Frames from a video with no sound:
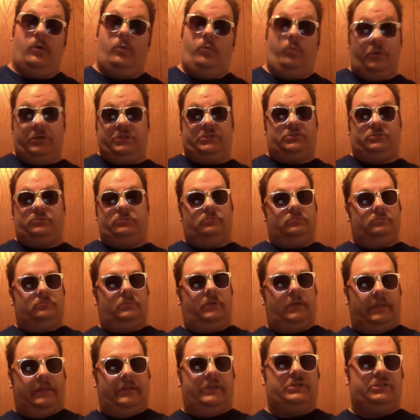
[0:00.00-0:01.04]
which,
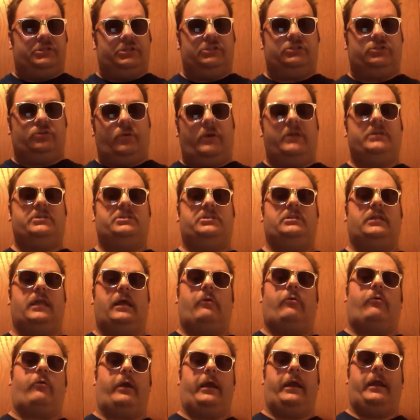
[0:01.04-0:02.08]
in the situation they
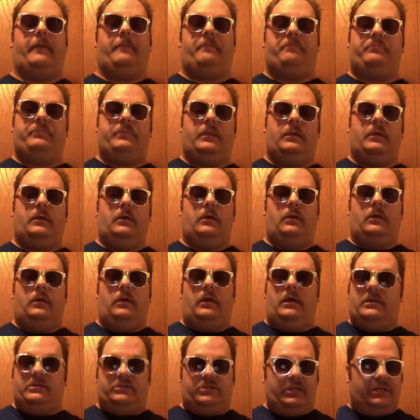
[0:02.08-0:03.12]
were in,
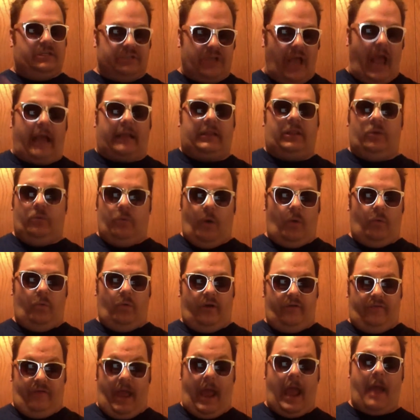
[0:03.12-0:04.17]
is exactly what
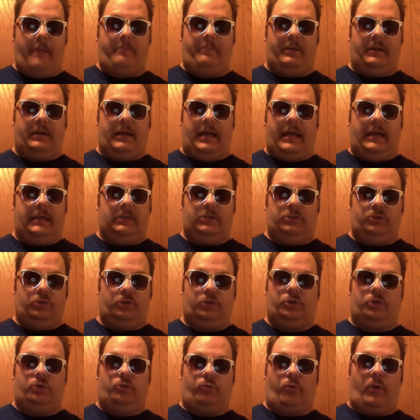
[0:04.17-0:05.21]
would have happened. And it
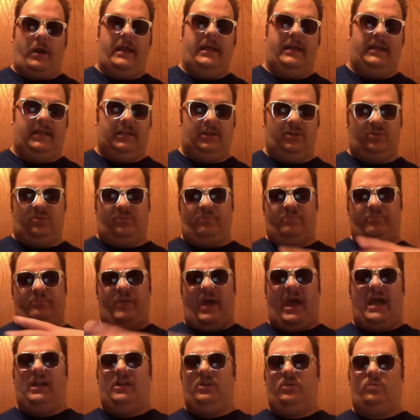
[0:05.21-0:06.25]
looked great and it looked
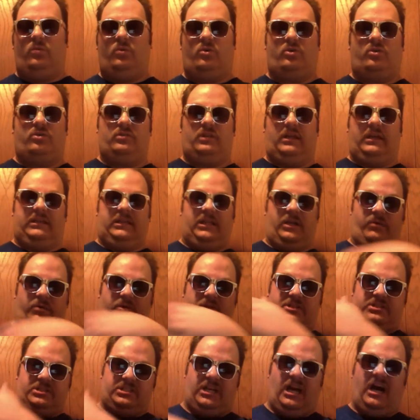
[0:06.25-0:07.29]
battle worn, like there were
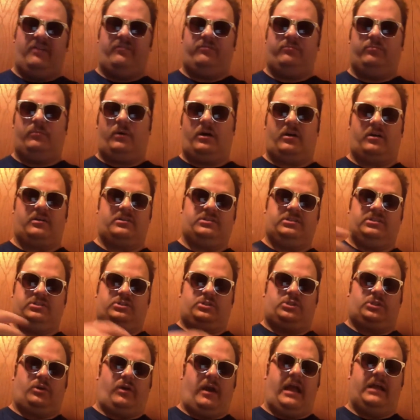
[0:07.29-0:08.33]
scuff marks and
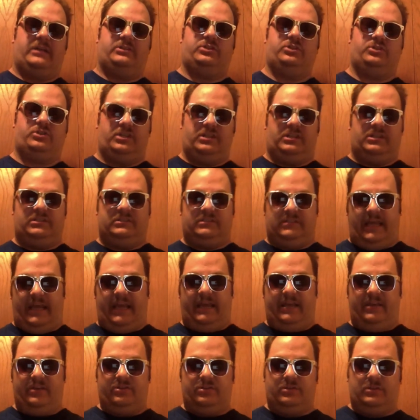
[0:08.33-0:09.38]
scratches and
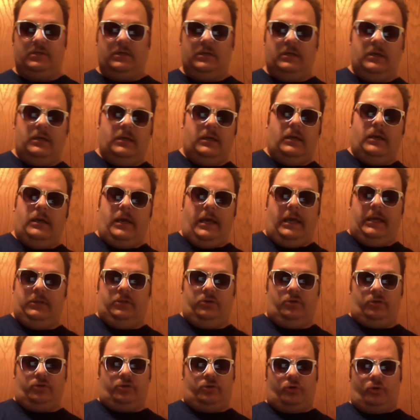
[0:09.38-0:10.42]
dings.
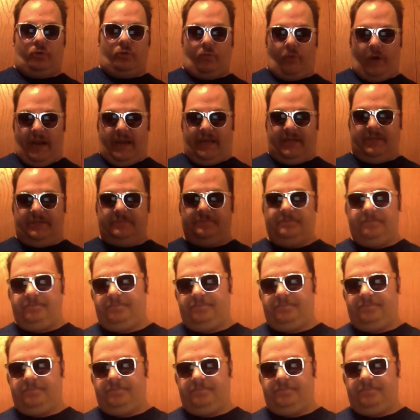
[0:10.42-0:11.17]
It looked great.